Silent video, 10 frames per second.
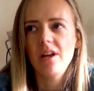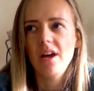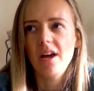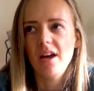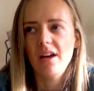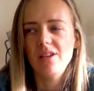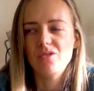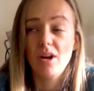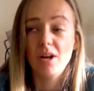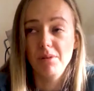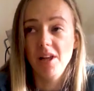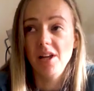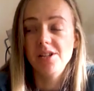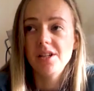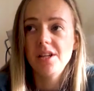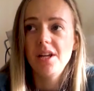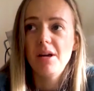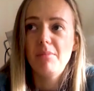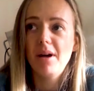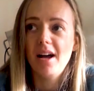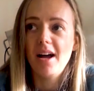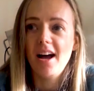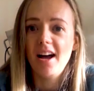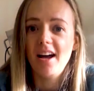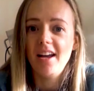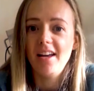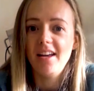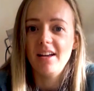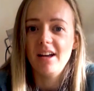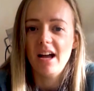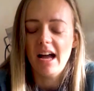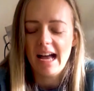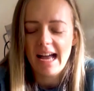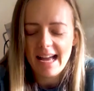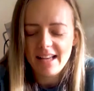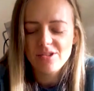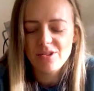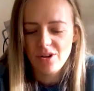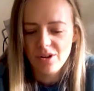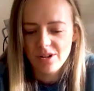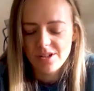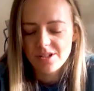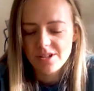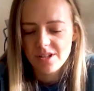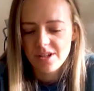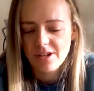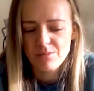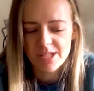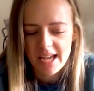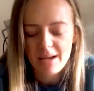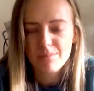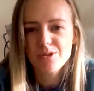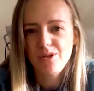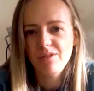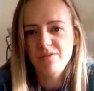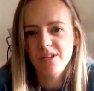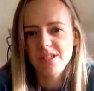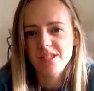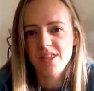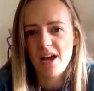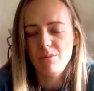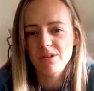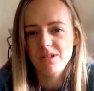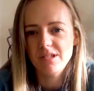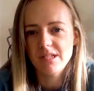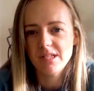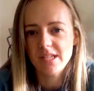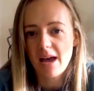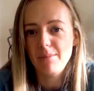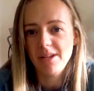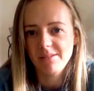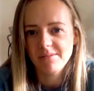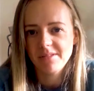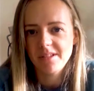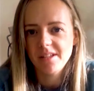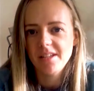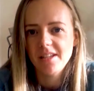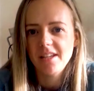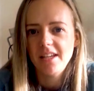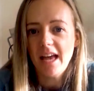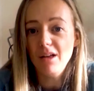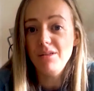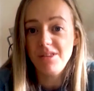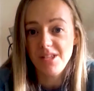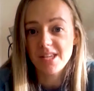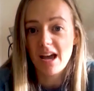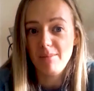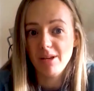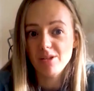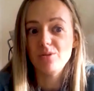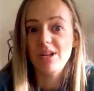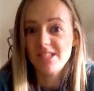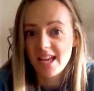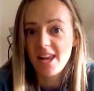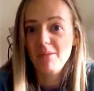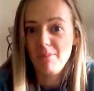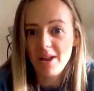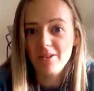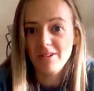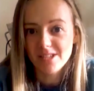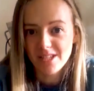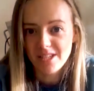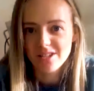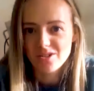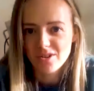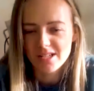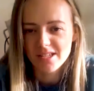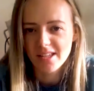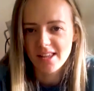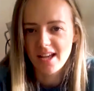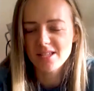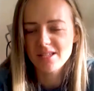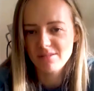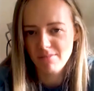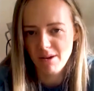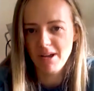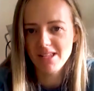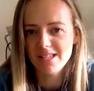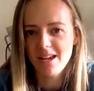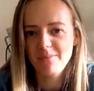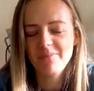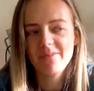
uh, it's dried blood. But I, hand on heart, was absolutely convinced that that was scabbing, healthy scabbing. So it's getting better underneath this dressing. That's my mindset.